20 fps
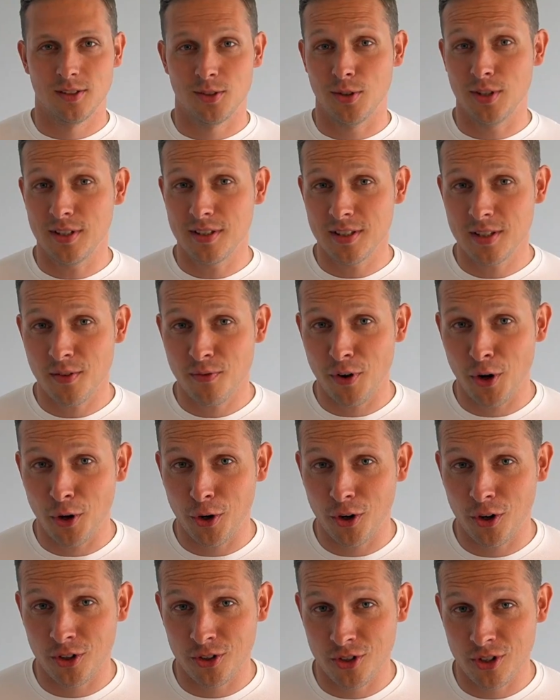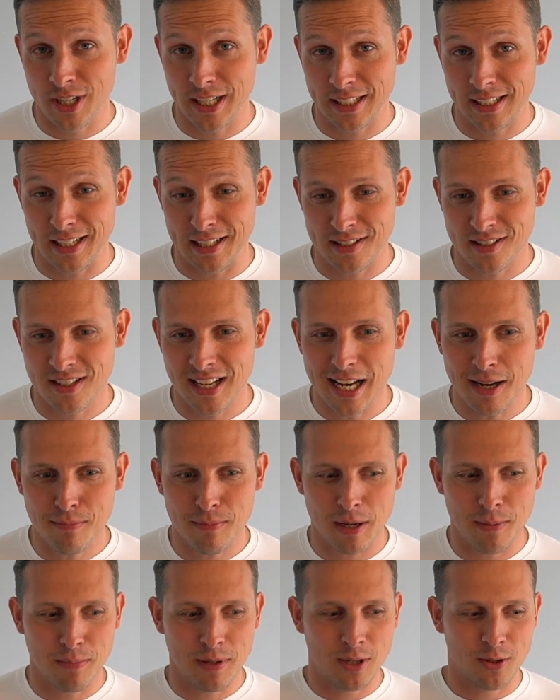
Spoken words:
So this is a very contradicting statement,